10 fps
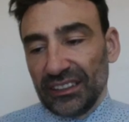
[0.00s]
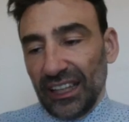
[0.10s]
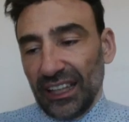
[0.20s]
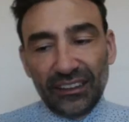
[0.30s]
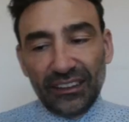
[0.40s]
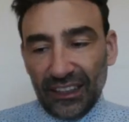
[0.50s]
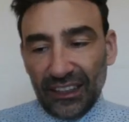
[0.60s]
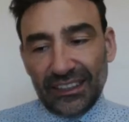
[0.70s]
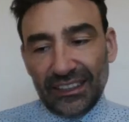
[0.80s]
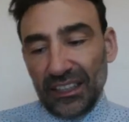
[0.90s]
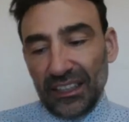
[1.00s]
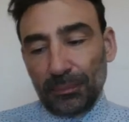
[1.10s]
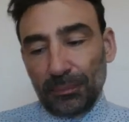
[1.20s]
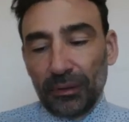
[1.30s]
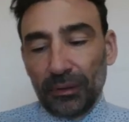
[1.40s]
Excel is probably the
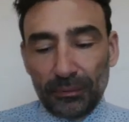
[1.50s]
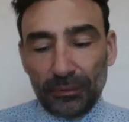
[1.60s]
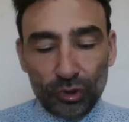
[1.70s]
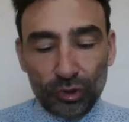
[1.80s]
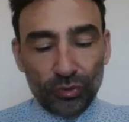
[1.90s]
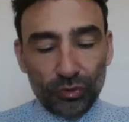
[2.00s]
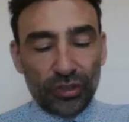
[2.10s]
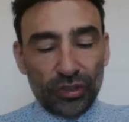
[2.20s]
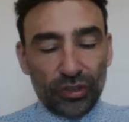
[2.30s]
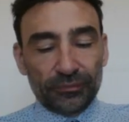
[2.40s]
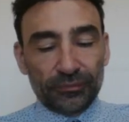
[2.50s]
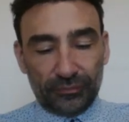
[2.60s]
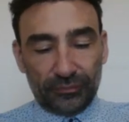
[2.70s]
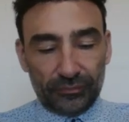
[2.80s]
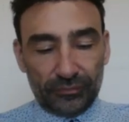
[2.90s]
most used
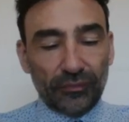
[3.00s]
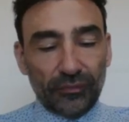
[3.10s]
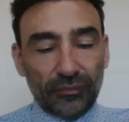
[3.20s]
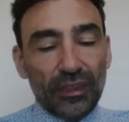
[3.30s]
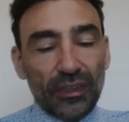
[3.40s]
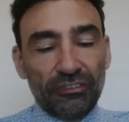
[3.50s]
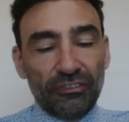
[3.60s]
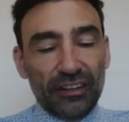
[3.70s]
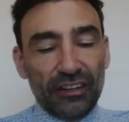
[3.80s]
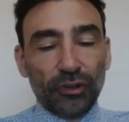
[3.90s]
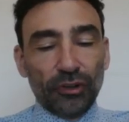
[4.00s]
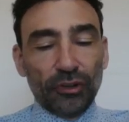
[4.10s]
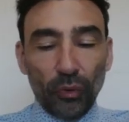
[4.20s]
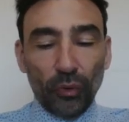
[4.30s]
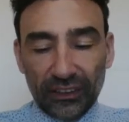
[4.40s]
file for quick
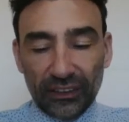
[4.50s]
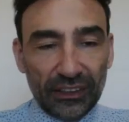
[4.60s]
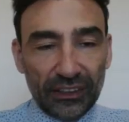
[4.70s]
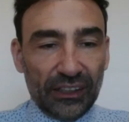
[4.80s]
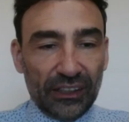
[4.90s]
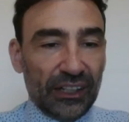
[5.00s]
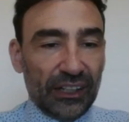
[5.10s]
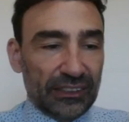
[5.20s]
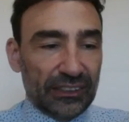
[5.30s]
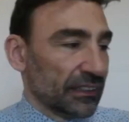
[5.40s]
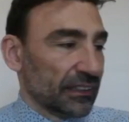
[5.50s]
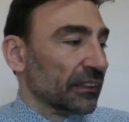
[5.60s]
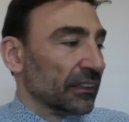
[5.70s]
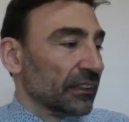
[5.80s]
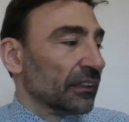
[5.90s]
data analysis.
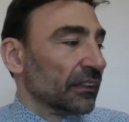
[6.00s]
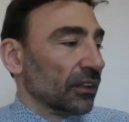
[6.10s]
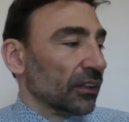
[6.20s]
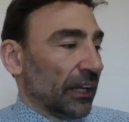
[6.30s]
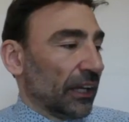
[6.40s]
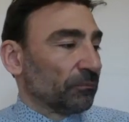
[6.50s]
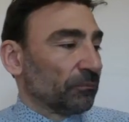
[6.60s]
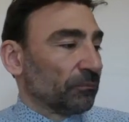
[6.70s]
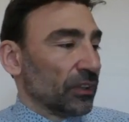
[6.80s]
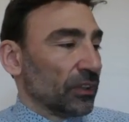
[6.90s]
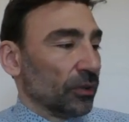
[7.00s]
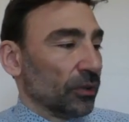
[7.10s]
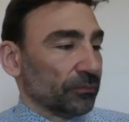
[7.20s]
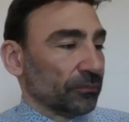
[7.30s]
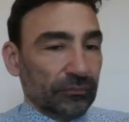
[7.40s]
Okay, so
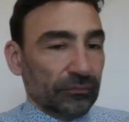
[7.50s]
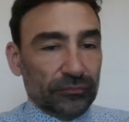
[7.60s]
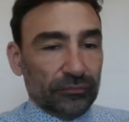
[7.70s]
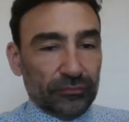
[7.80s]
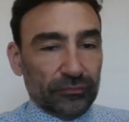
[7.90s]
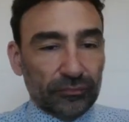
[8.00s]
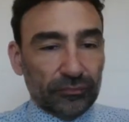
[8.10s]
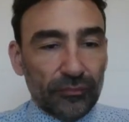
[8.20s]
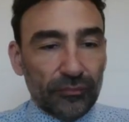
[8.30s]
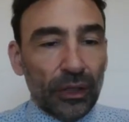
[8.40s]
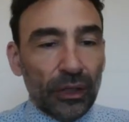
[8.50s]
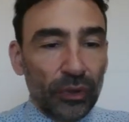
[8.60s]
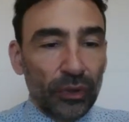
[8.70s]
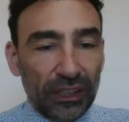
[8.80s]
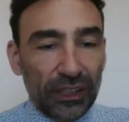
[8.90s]
we need to
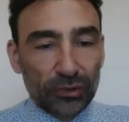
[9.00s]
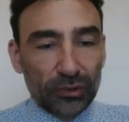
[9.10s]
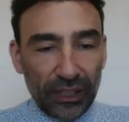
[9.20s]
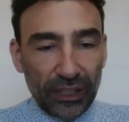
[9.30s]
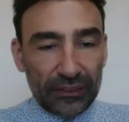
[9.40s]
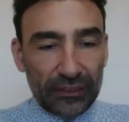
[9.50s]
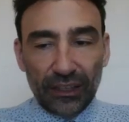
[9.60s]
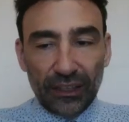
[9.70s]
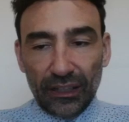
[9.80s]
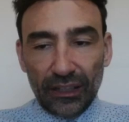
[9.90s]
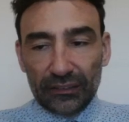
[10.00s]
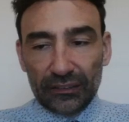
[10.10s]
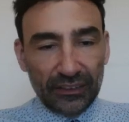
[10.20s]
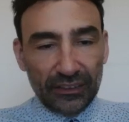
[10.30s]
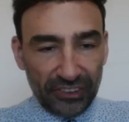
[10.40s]
get a data frame.
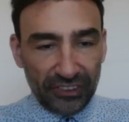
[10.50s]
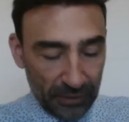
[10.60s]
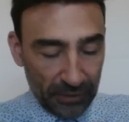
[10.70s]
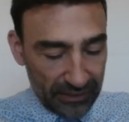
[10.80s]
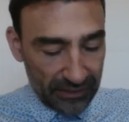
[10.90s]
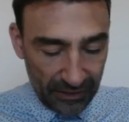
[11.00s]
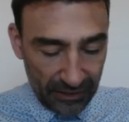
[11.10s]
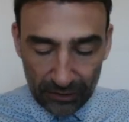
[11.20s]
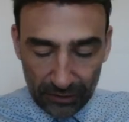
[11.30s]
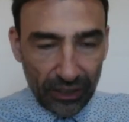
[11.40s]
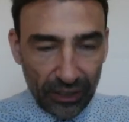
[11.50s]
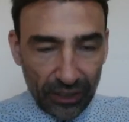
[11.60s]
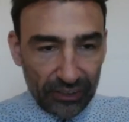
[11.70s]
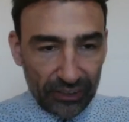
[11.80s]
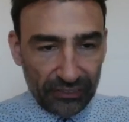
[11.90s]
Let's see, do I have a data frame
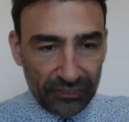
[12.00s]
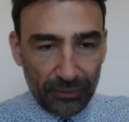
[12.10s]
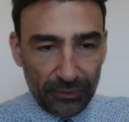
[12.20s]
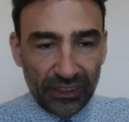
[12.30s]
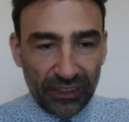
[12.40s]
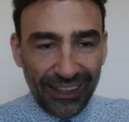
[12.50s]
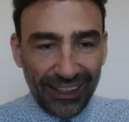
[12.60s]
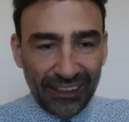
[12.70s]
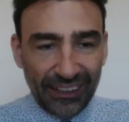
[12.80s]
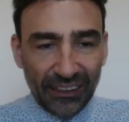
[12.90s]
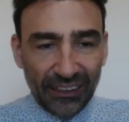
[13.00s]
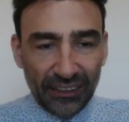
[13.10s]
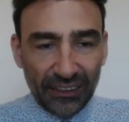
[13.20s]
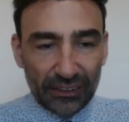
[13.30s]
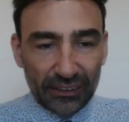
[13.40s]
in A? I don't
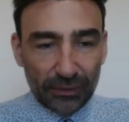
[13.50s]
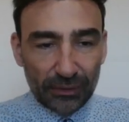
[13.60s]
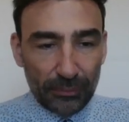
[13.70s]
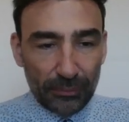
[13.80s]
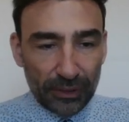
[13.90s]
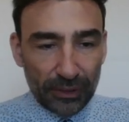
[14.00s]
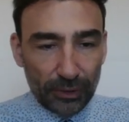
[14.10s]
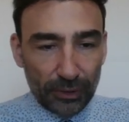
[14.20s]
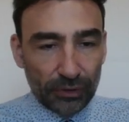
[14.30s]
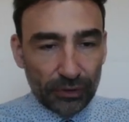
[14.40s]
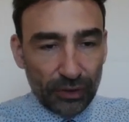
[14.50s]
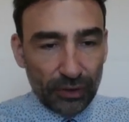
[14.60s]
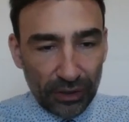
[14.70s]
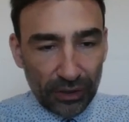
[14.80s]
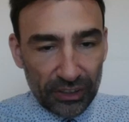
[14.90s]
remember anymore. No, I have a
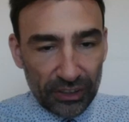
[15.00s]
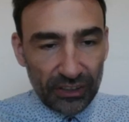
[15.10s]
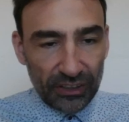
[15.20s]
series.